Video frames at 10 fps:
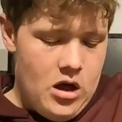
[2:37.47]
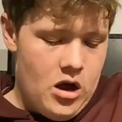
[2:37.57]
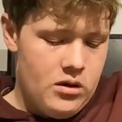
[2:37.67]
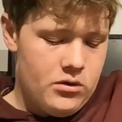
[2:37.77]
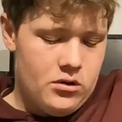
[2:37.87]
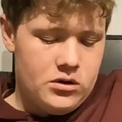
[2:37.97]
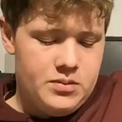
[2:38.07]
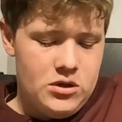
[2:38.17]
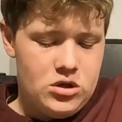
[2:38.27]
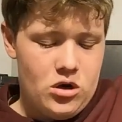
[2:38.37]
I'm going
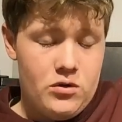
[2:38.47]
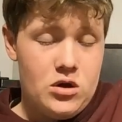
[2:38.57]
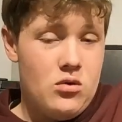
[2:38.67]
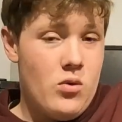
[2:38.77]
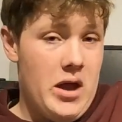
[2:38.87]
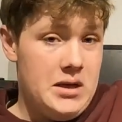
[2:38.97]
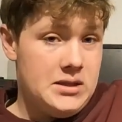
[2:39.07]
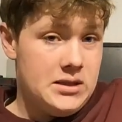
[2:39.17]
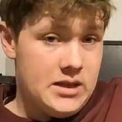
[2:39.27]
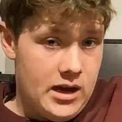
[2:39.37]
to be showing you a
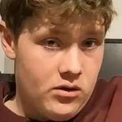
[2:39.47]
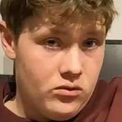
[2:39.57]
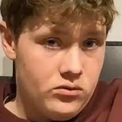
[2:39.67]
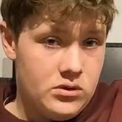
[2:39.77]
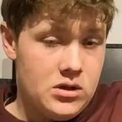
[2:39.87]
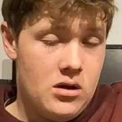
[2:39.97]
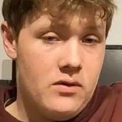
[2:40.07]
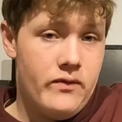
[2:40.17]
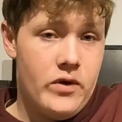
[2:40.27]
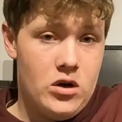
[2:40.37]
sound
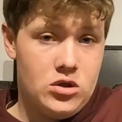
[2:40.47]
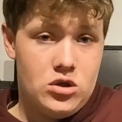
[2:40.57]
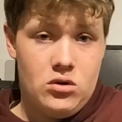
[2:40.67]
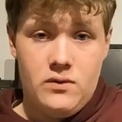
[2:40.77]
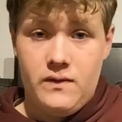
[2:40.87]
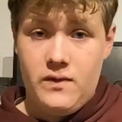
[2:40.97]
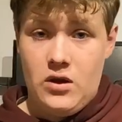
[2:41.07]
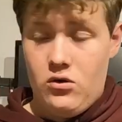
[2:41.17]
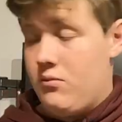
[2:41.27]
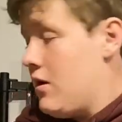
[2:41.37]
version
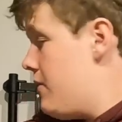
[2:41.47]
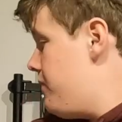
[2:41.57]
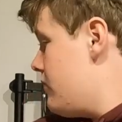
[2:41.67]
film,